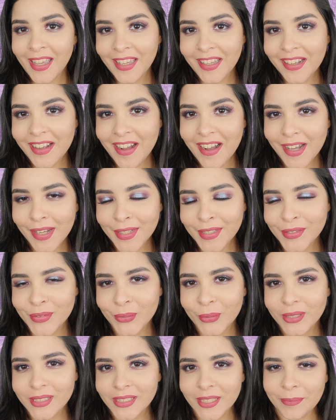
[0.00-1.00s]
Hey
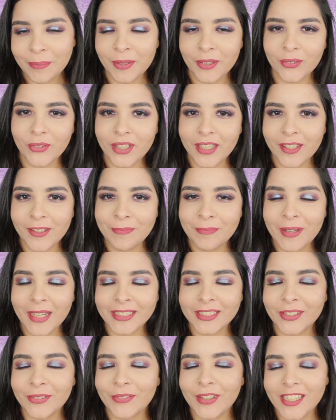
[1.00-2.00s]
guys, what's up and welcome
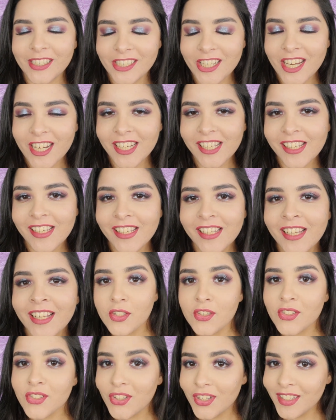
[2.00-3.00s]
back to my channel.
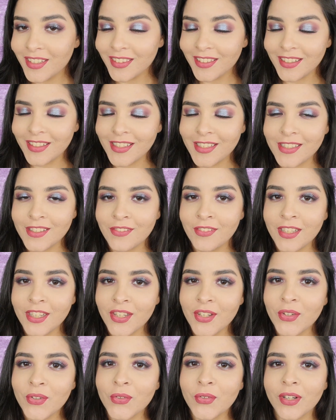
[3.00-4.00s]
So in today's
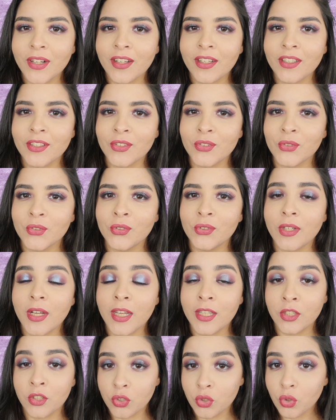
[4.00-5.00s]
video we're gonna do
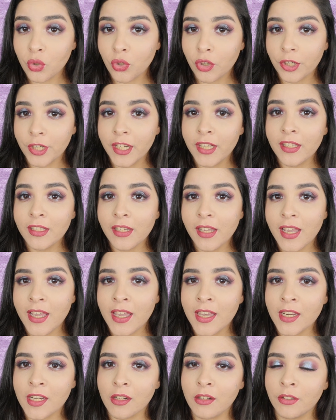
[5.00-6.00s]
a tutorial
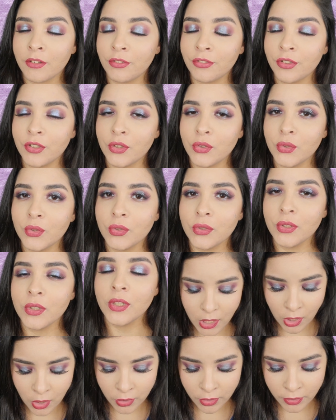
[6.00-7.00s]
and a
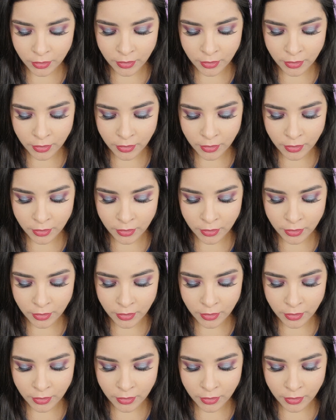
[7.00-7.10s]
review on